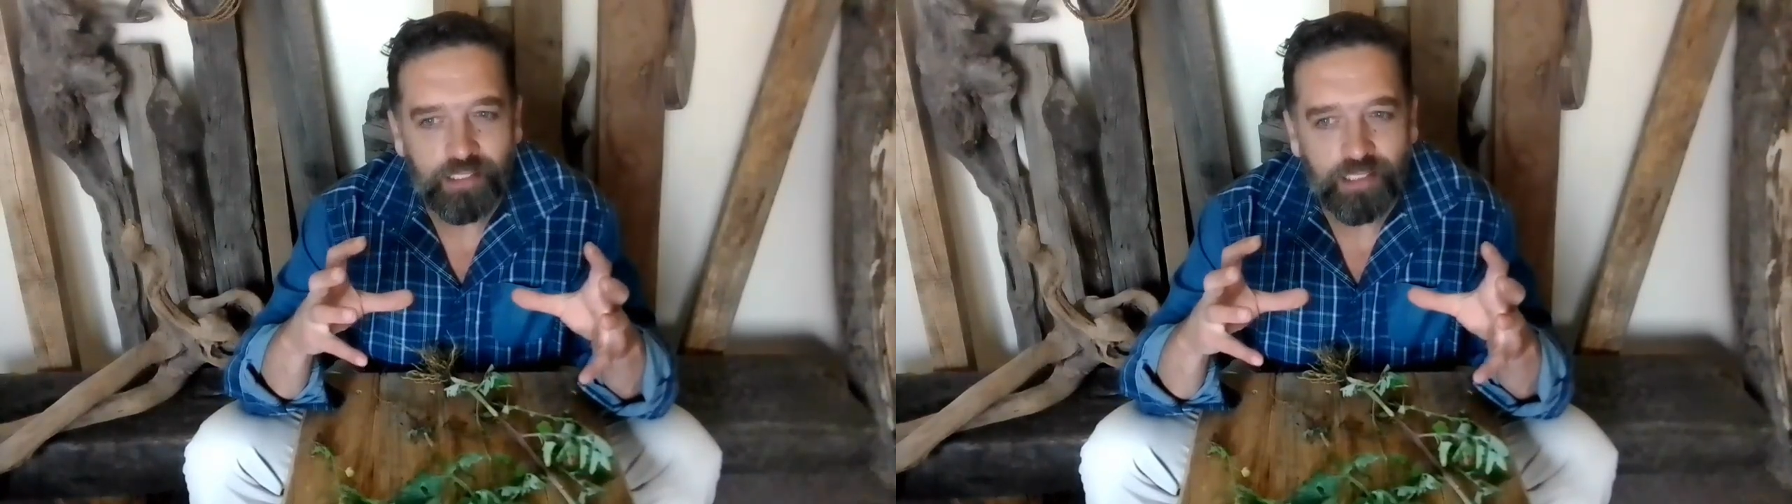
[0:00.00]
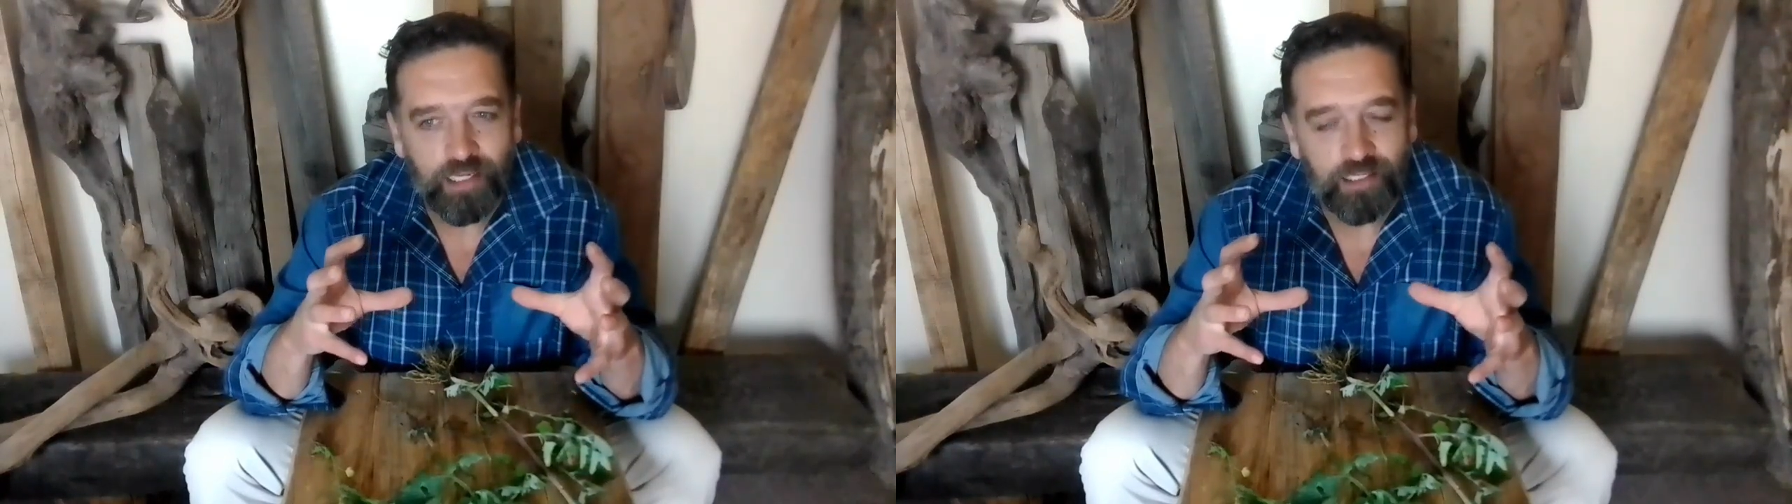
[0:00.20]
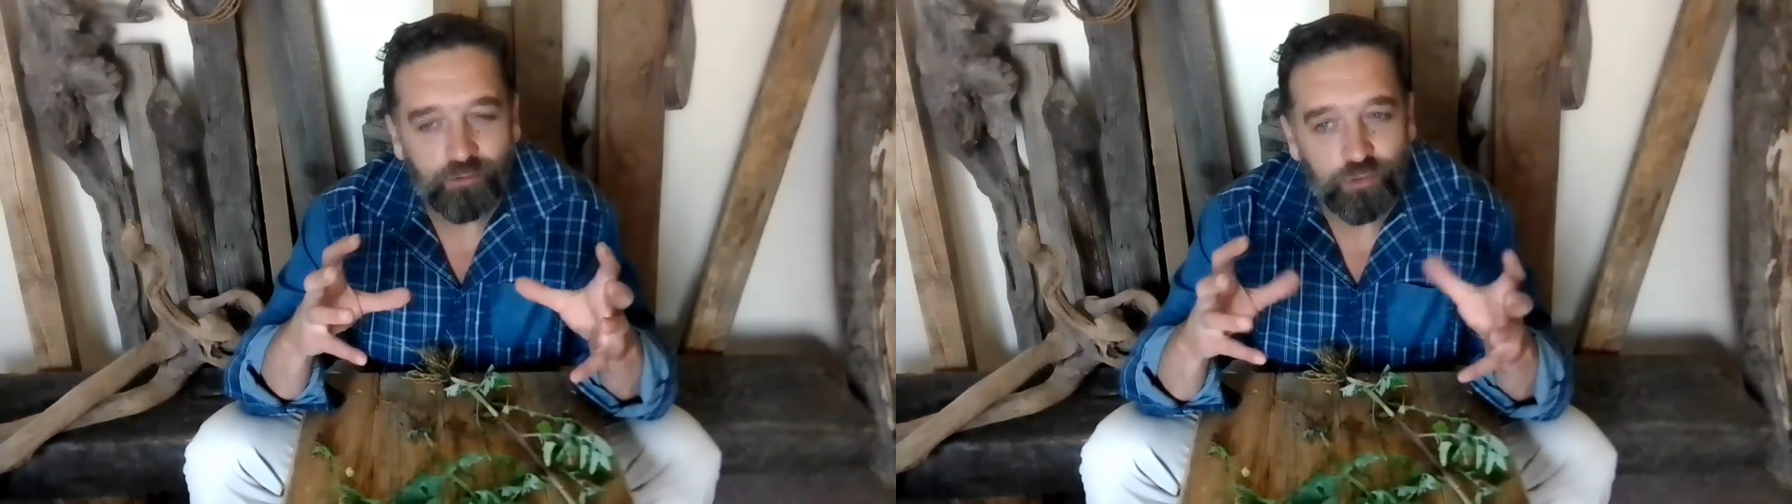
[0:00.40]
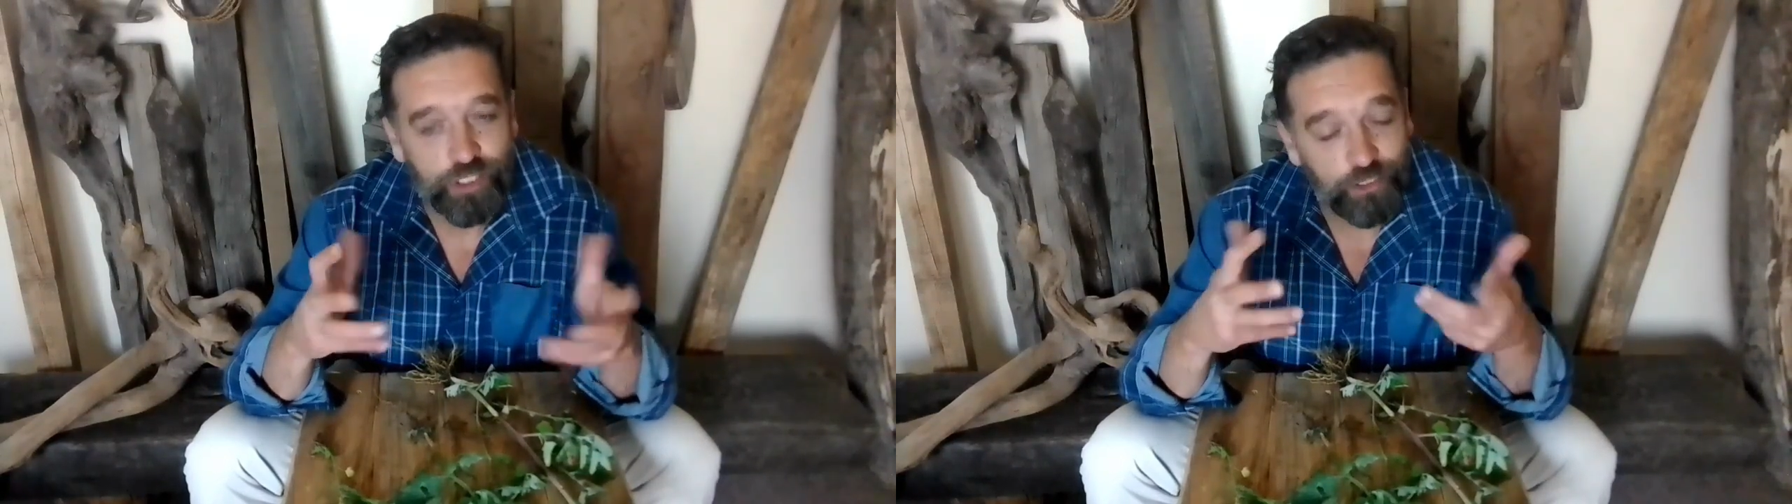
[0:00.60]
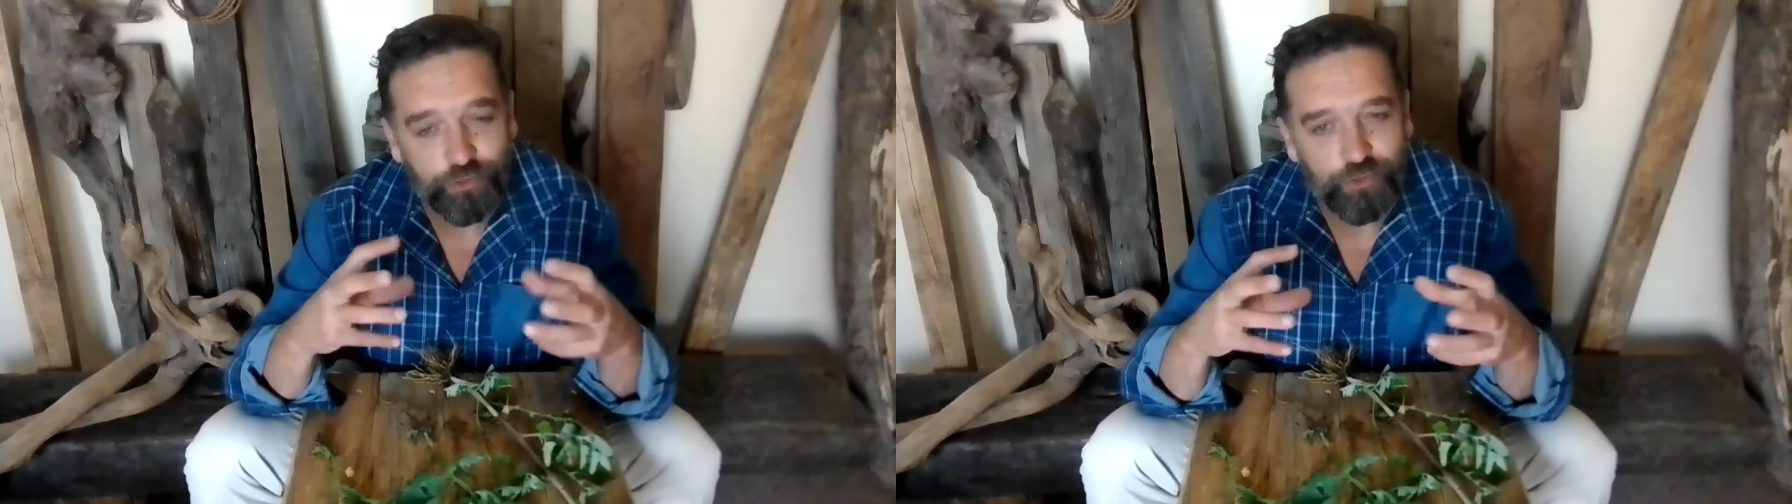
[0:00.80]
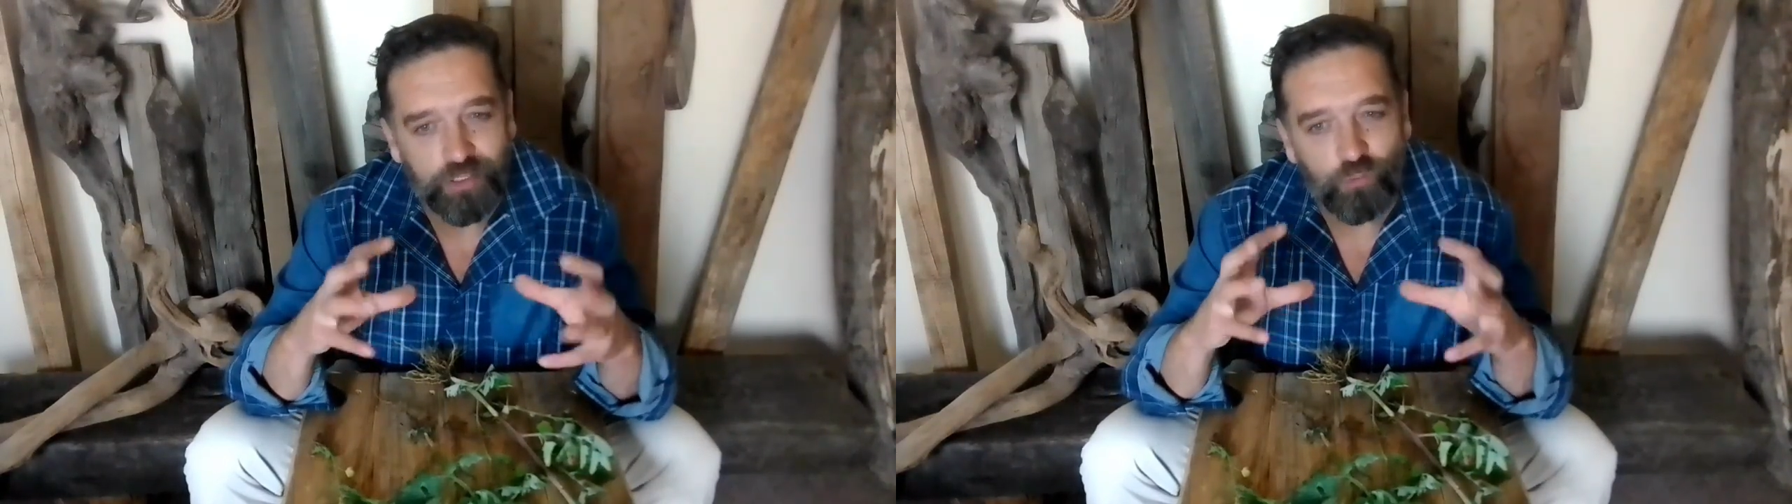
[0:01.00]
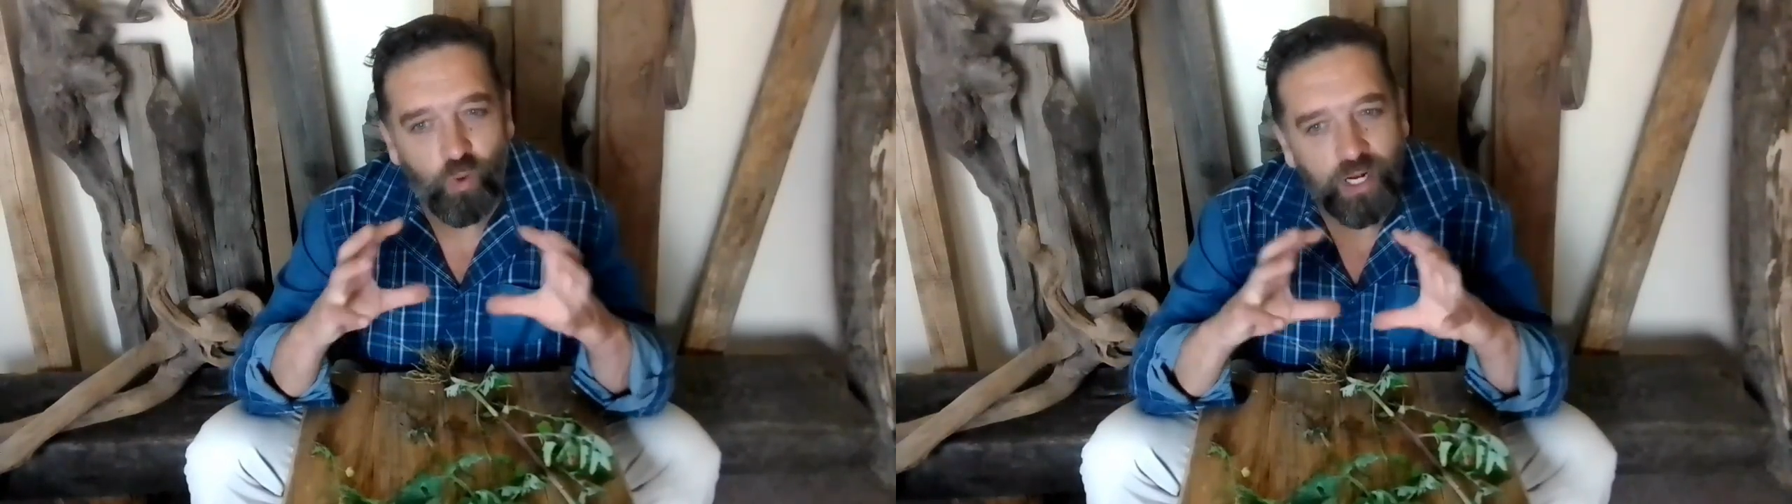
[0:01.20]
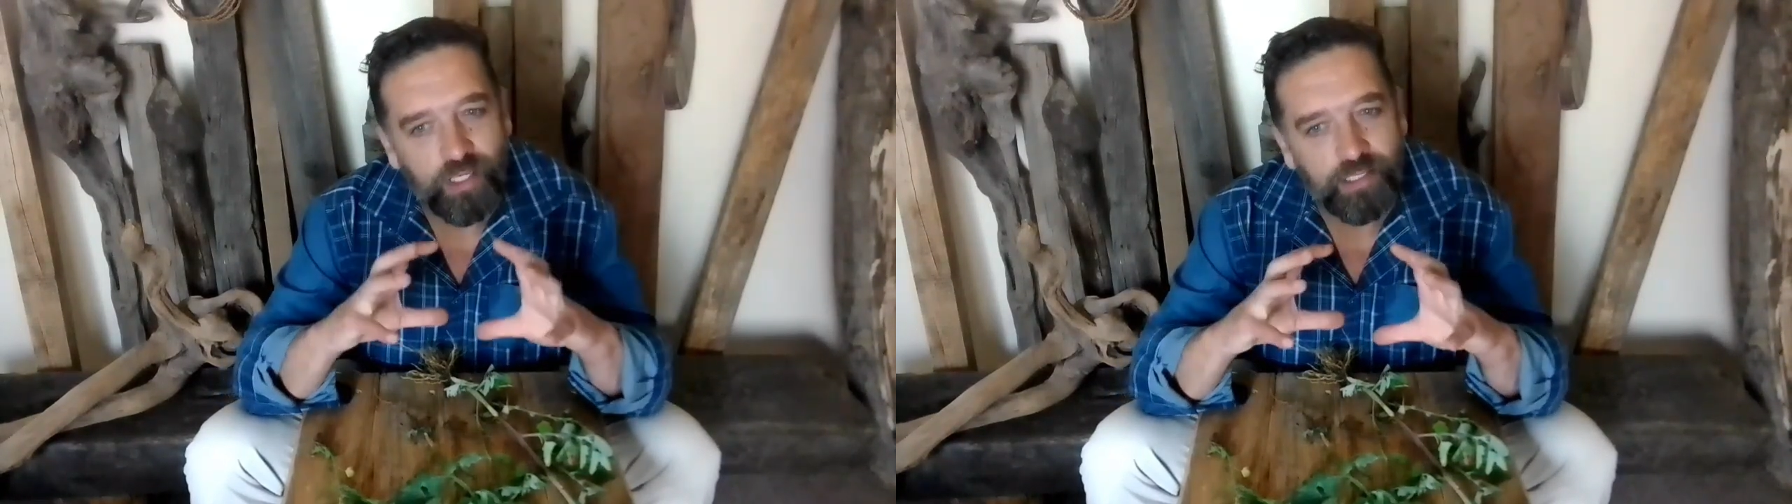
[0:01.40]
and I'll tell you at the end
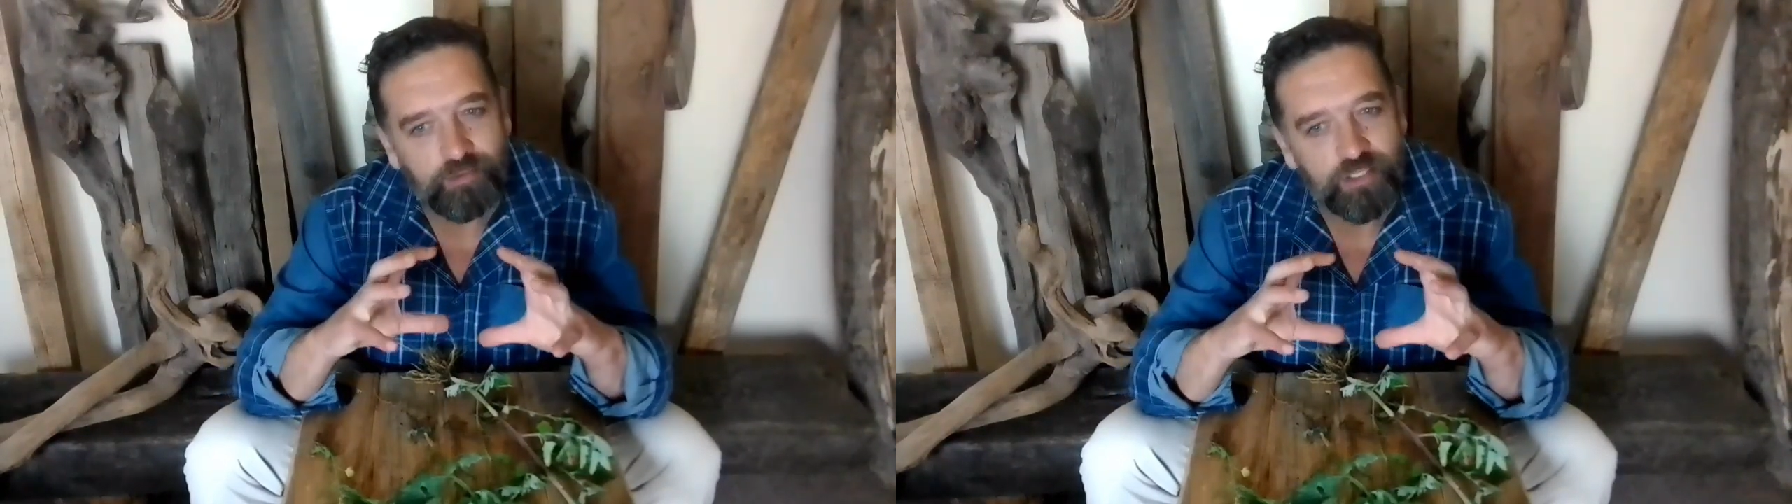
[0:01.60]
why